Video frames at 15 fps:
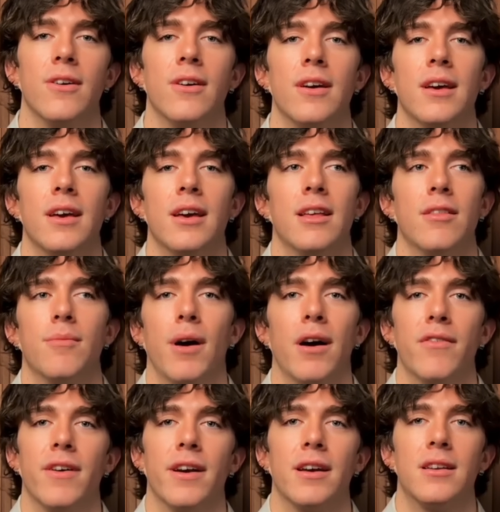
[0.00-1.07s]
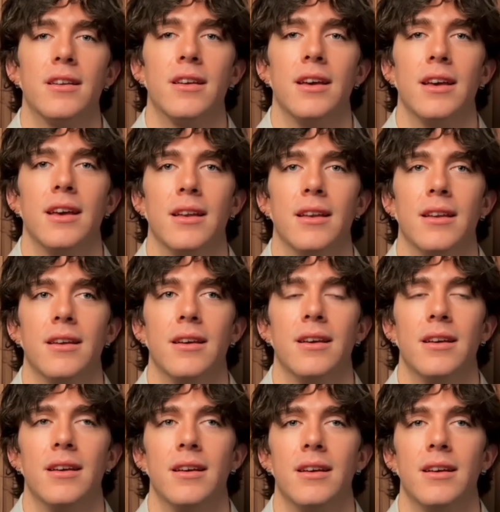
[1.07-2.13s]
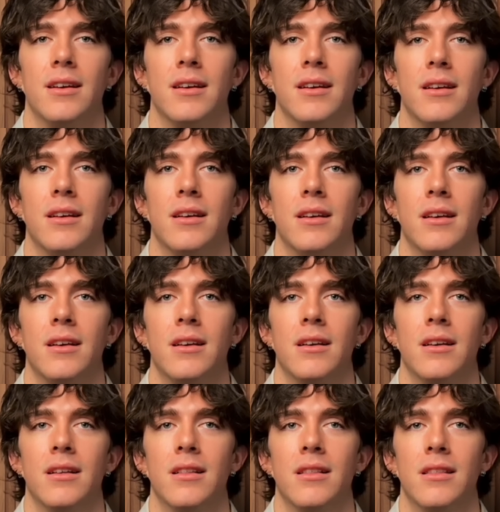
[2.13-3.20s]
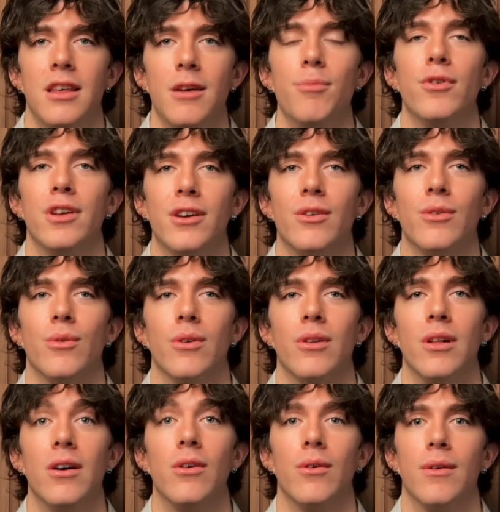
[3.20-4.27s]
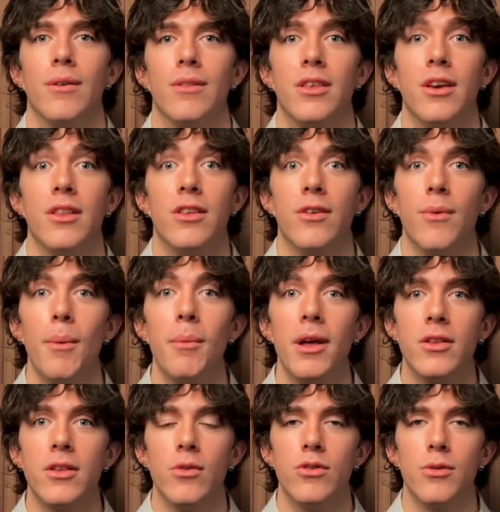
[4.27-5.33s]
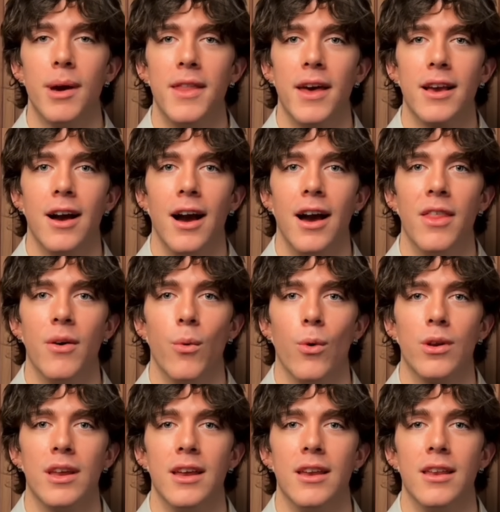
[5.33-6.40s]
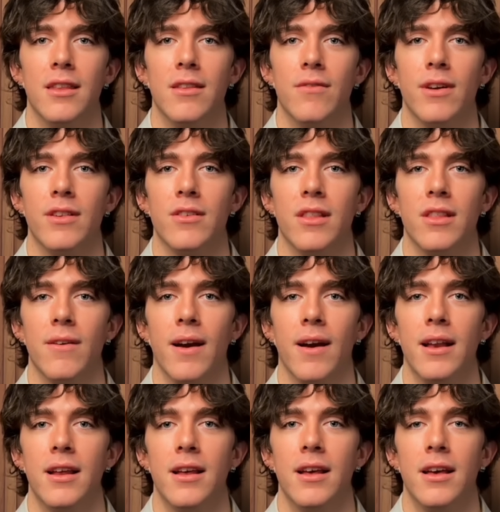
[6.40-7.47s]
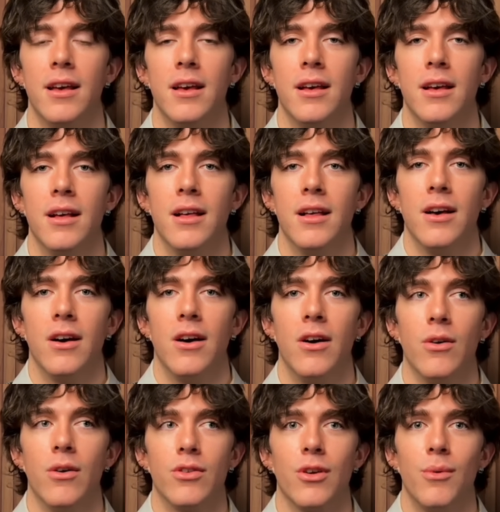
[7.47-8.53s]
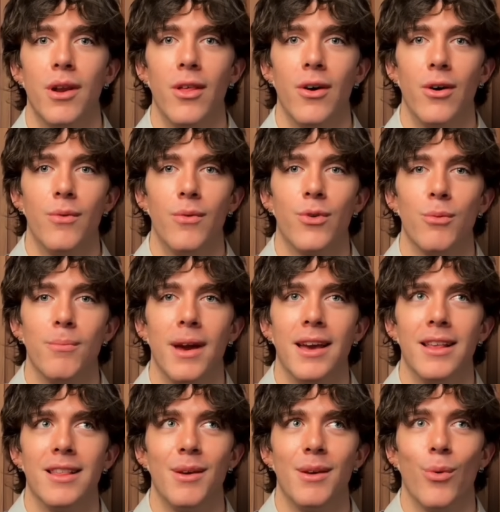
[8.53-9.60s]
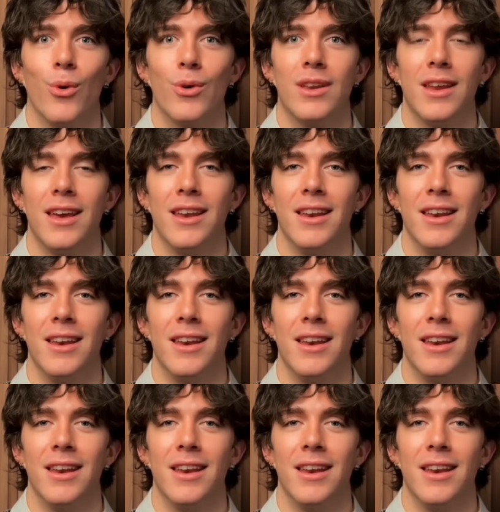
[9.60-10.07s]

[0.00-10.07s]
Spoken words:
Shadow, which darkens the inside of the masked area. And Softness, which smooths out the edges of the mask for a more natural blend.